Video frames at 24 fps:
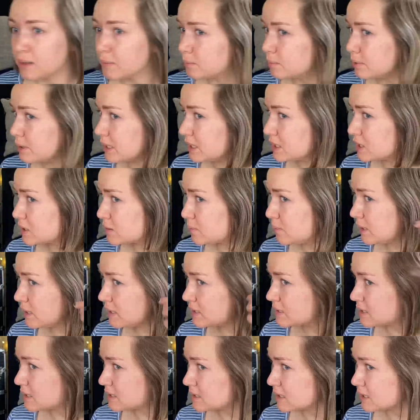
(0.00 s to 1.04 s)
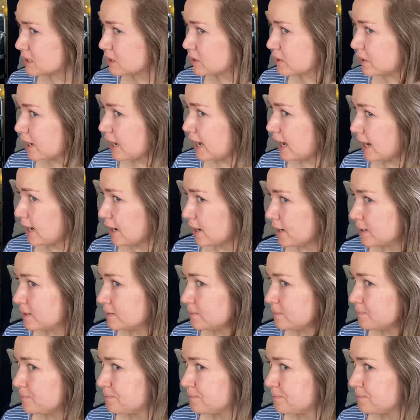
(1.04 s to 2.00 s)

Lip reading: bleached pieces in your hair.